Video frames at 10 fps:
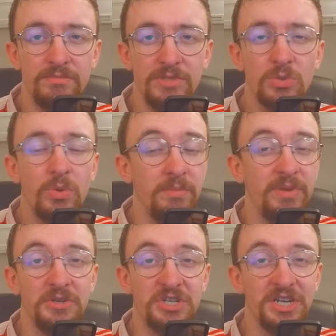is quite
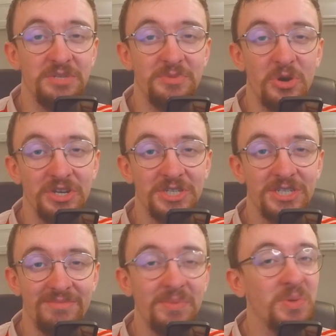embarrassing to be honest,
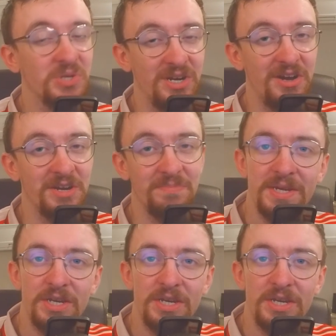I'm not going to lie.